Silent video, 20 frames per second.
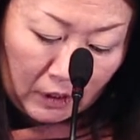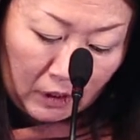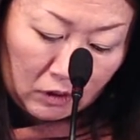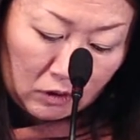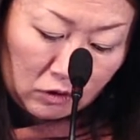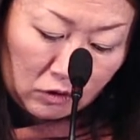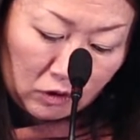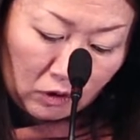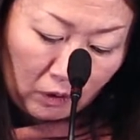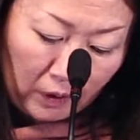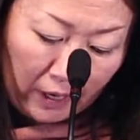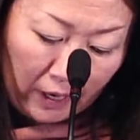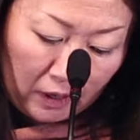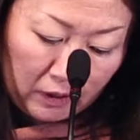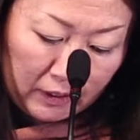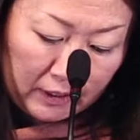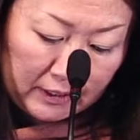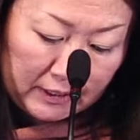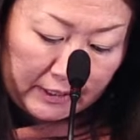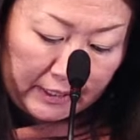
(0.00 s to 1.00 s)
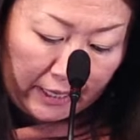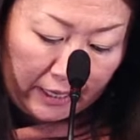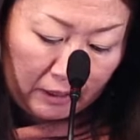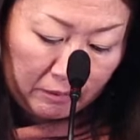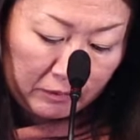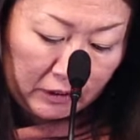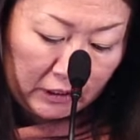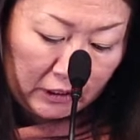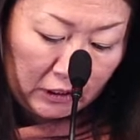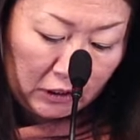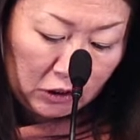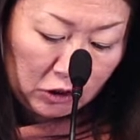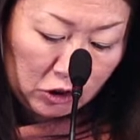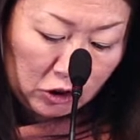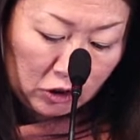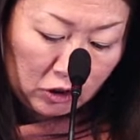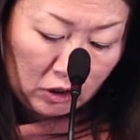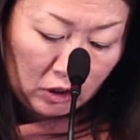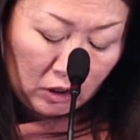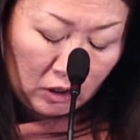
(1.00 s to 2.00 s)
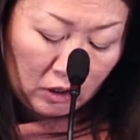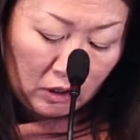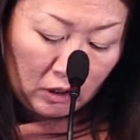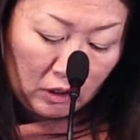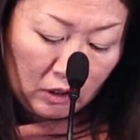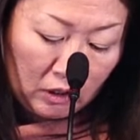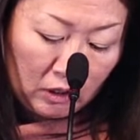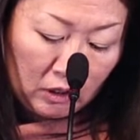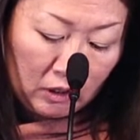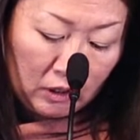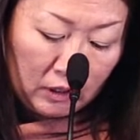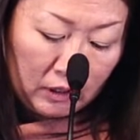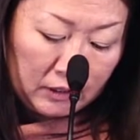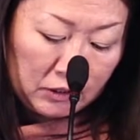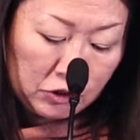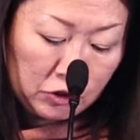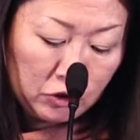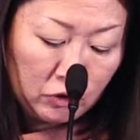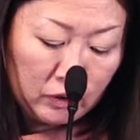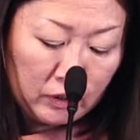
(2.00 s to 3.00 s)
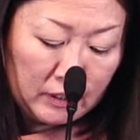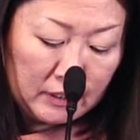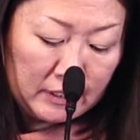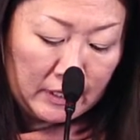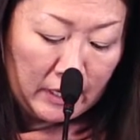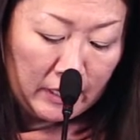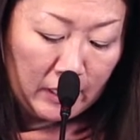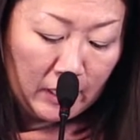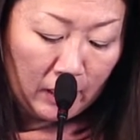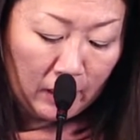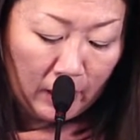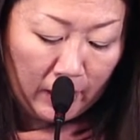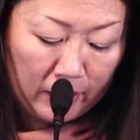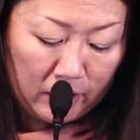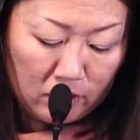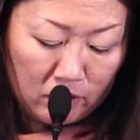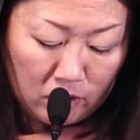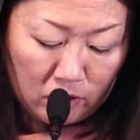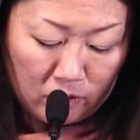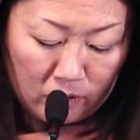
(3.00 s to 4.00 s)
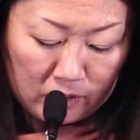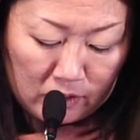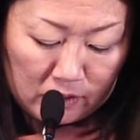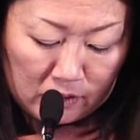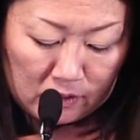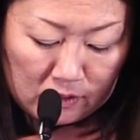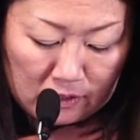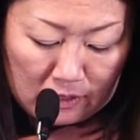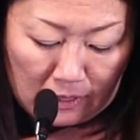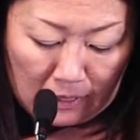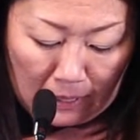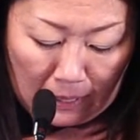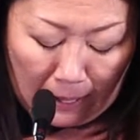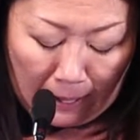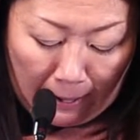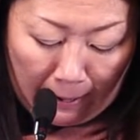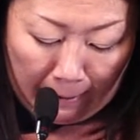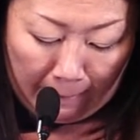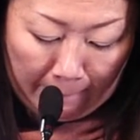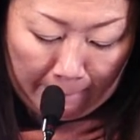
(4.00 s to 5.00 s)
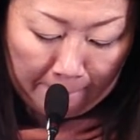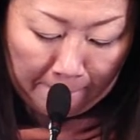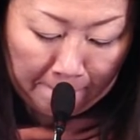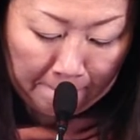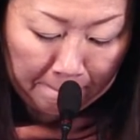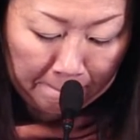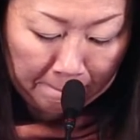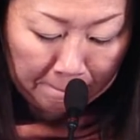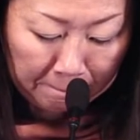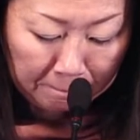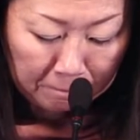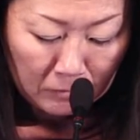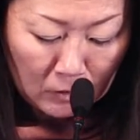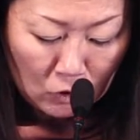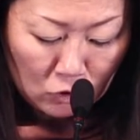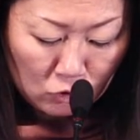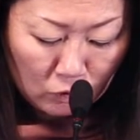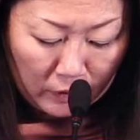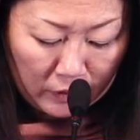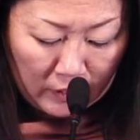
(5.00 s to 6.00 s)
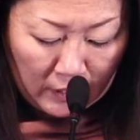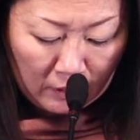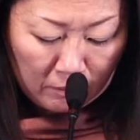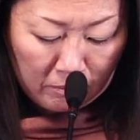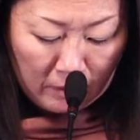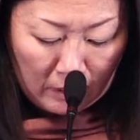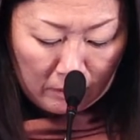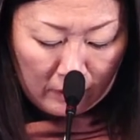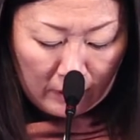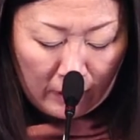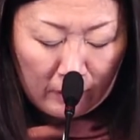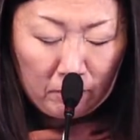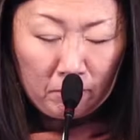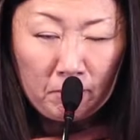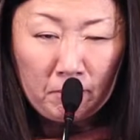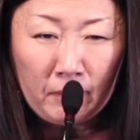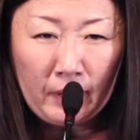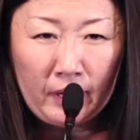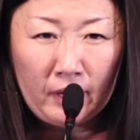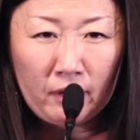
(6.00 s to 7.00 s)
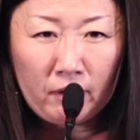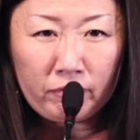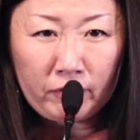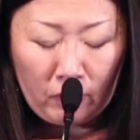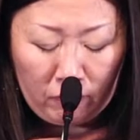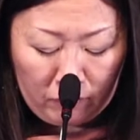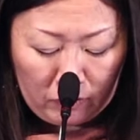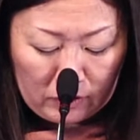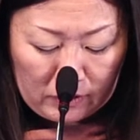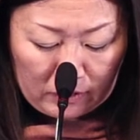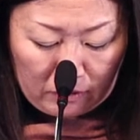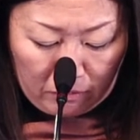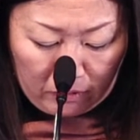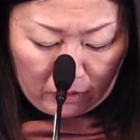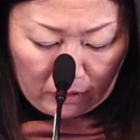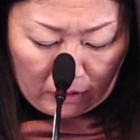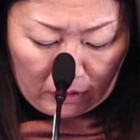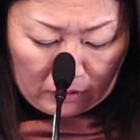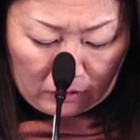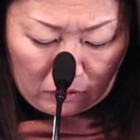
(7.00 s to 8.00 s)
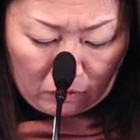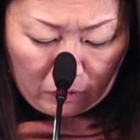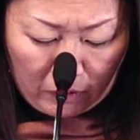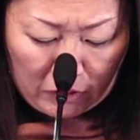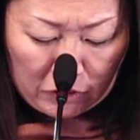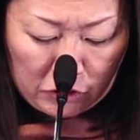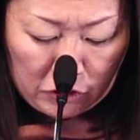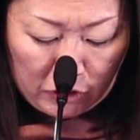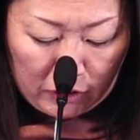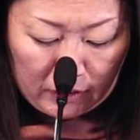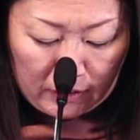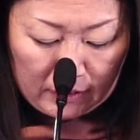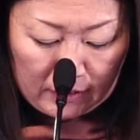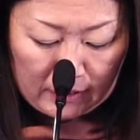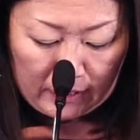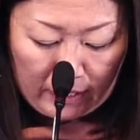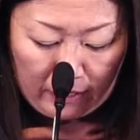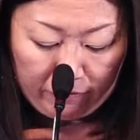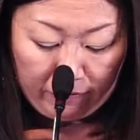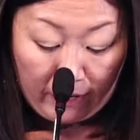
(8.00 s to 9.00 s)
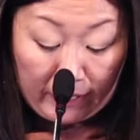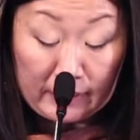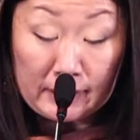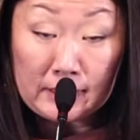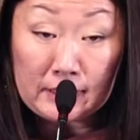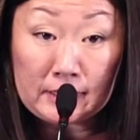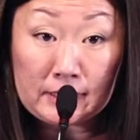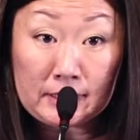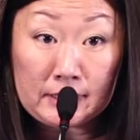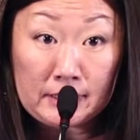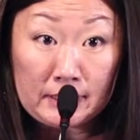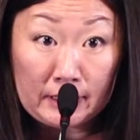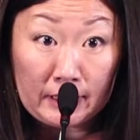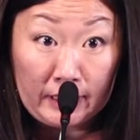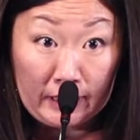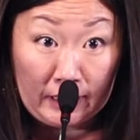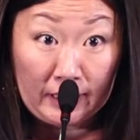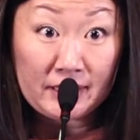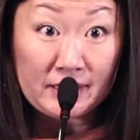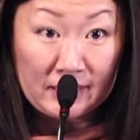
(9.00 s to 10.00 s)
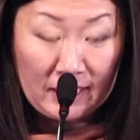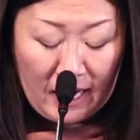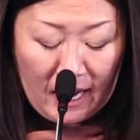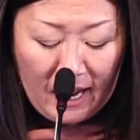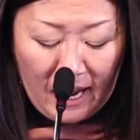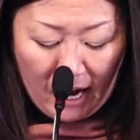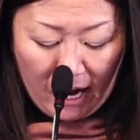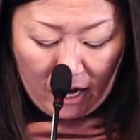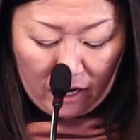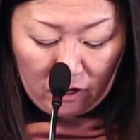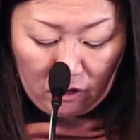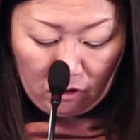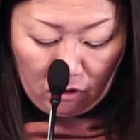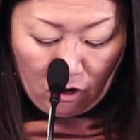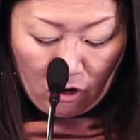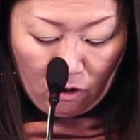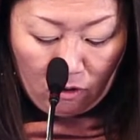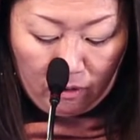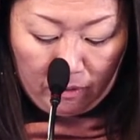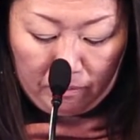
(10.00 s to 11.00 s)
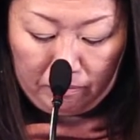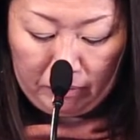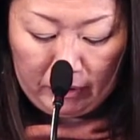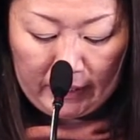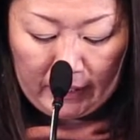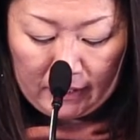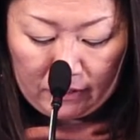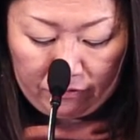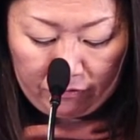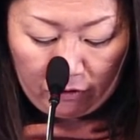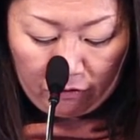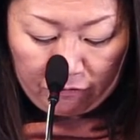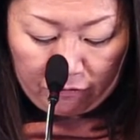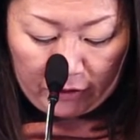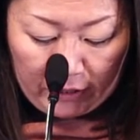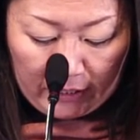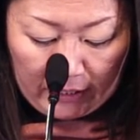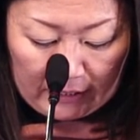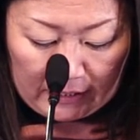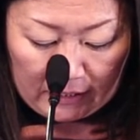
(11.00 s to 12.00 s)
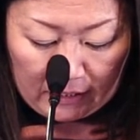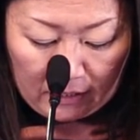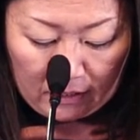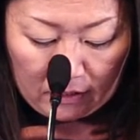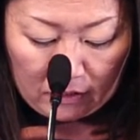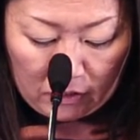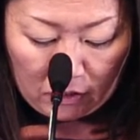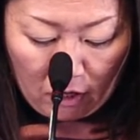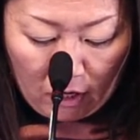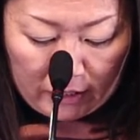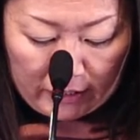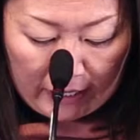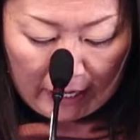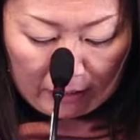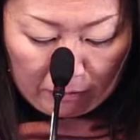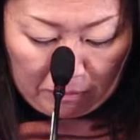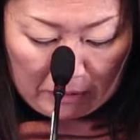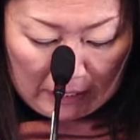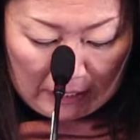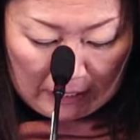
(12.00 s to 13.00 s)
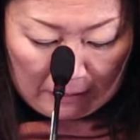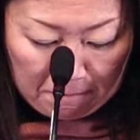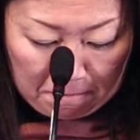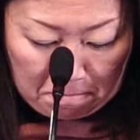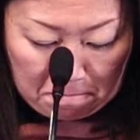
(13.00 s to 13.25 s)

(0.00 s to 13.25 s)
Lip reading: So how does TAM teach students and young Idahoans? So I think maybe I might have covered some of these questions. And if I didn't, please feel free to contact me.